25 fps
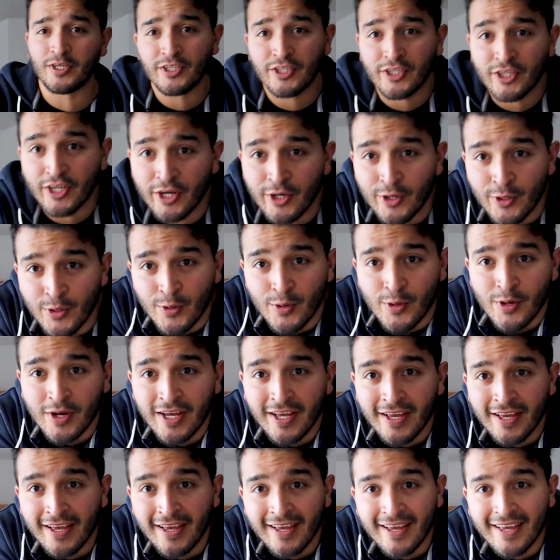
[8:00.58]
one to
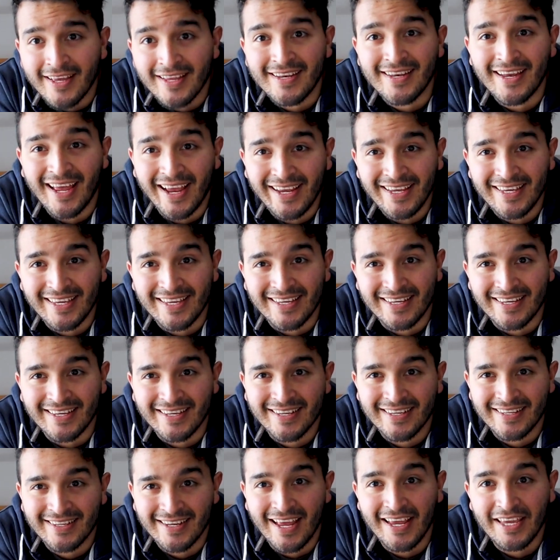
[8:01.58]
Nike.
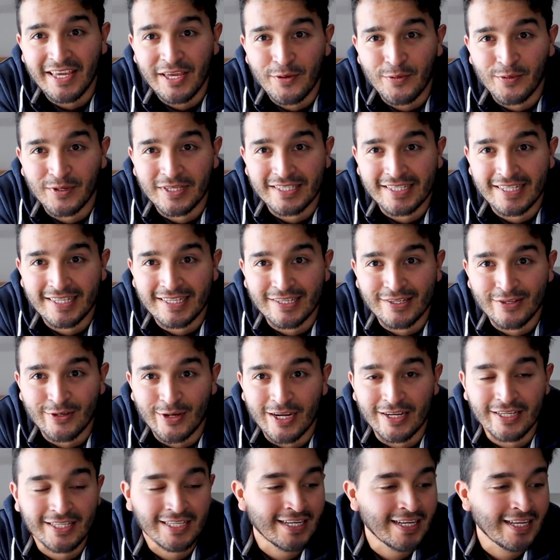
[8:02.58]
Nike wins this
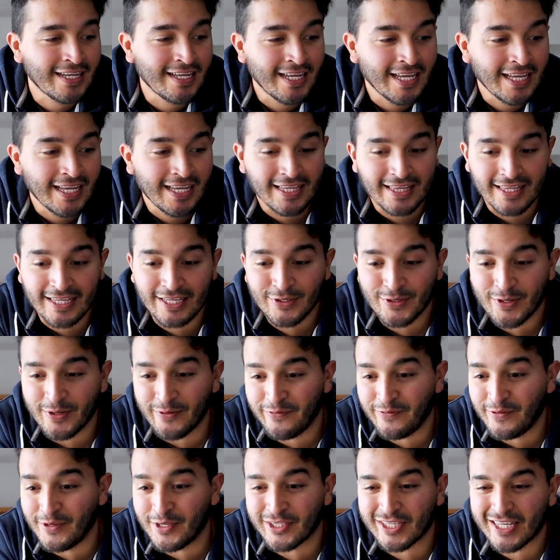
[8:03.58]
round. This one
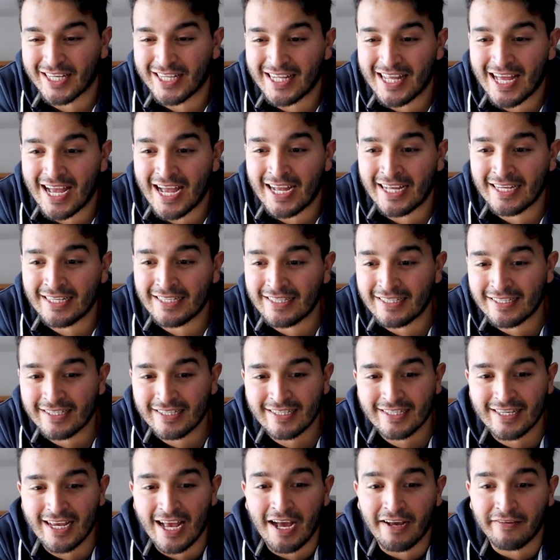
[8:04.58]
feels a lot
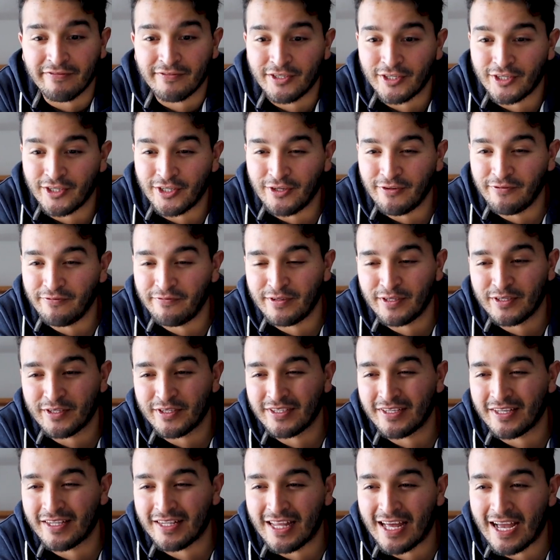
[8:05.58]
softer,
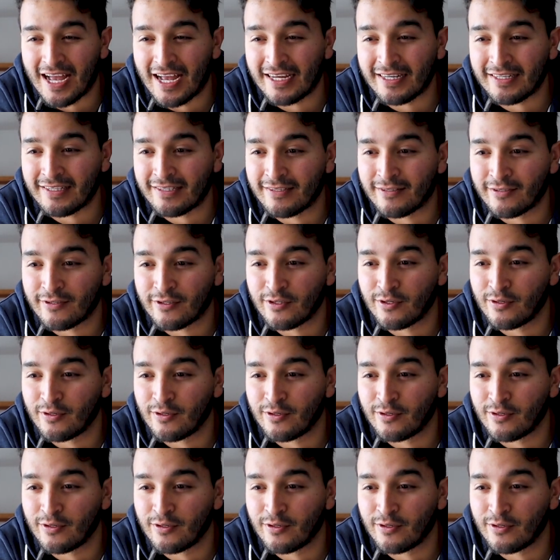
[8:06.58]
feels a lot,